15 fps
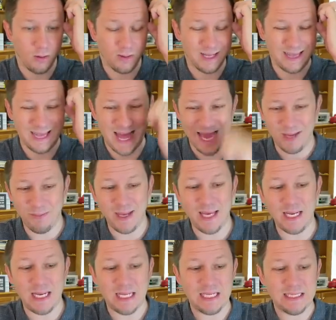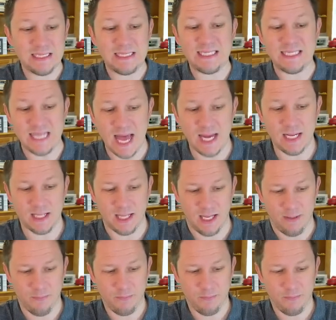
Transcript: climbing steadily,